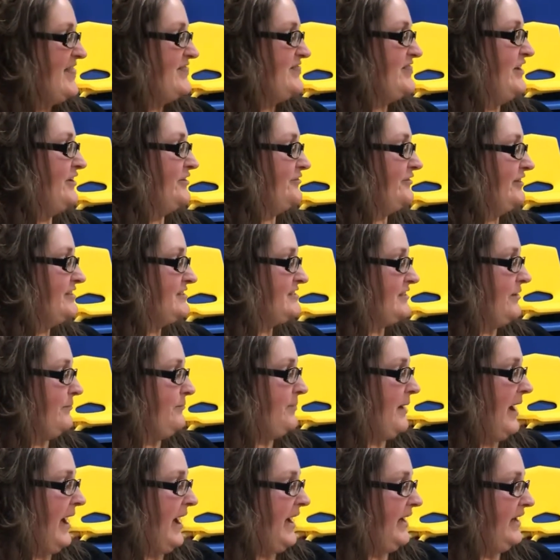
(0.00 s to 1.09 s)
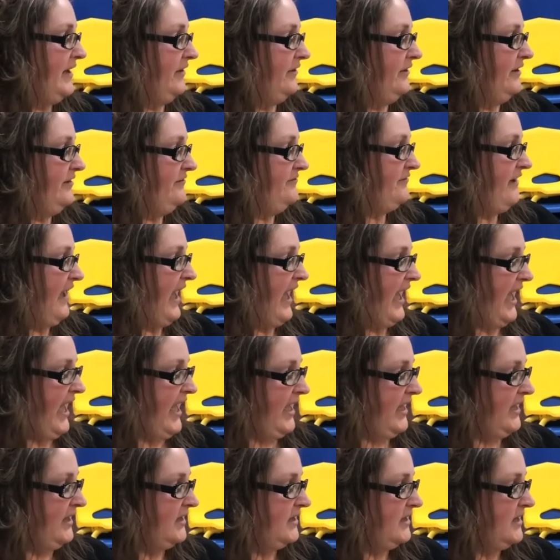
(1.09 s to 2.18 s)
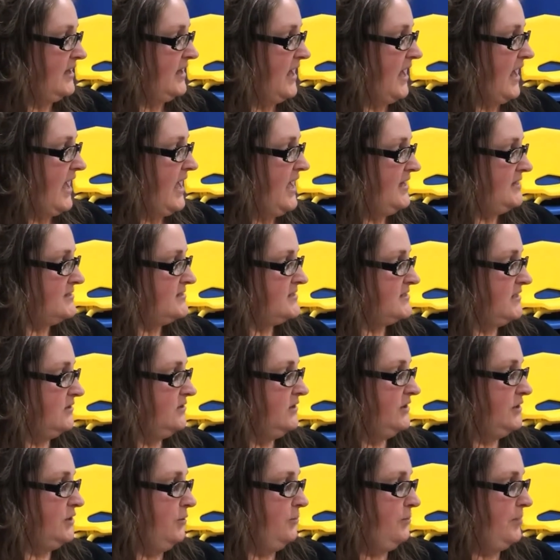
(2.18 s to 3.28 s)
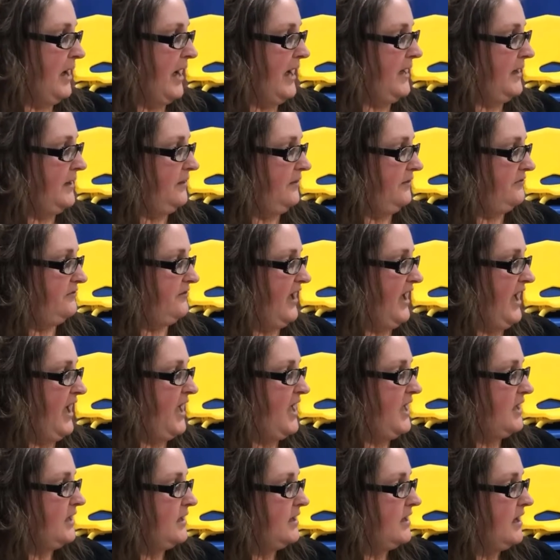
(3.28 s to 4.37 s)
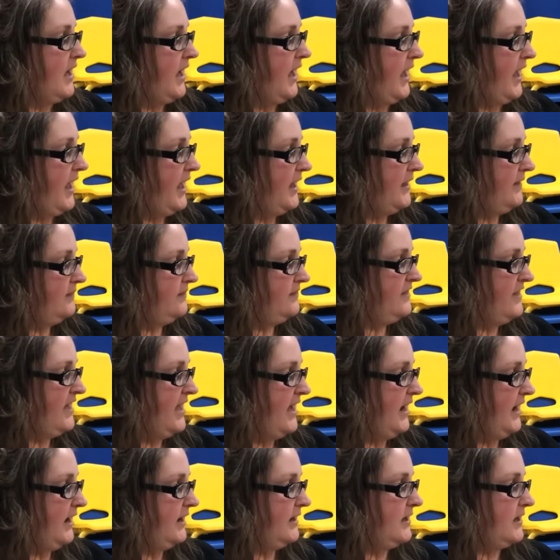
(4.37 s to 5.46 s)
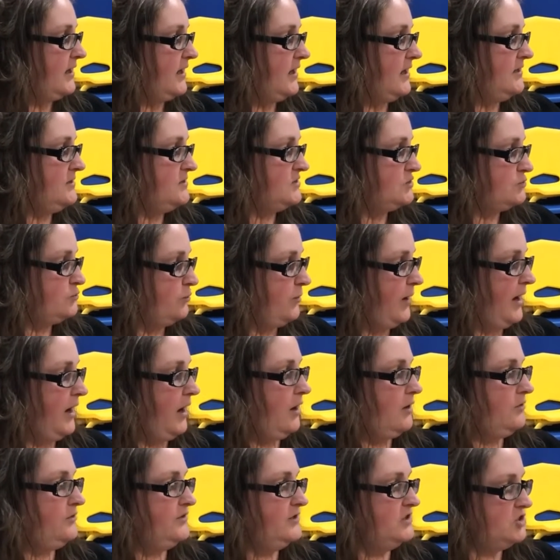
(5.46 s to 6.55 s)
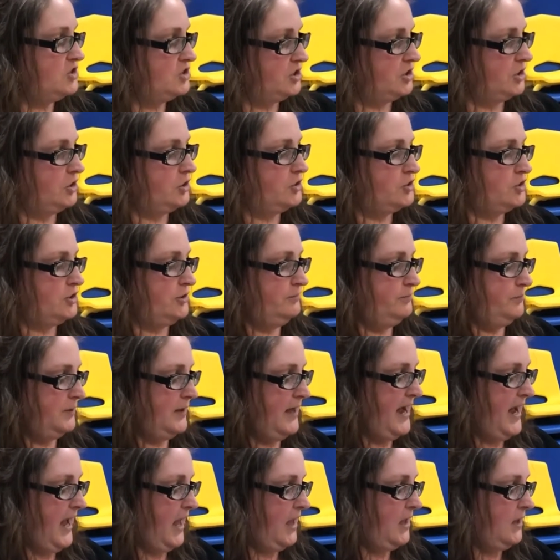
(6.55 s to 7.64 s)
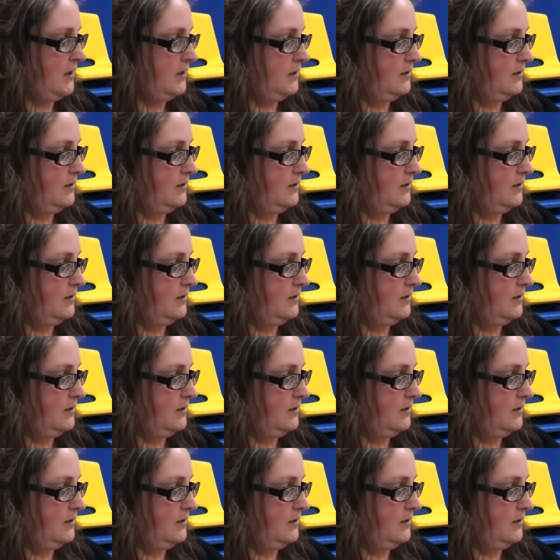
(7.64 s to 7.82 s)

There was a pile of hay and a little pile of hay, and that is where the children play.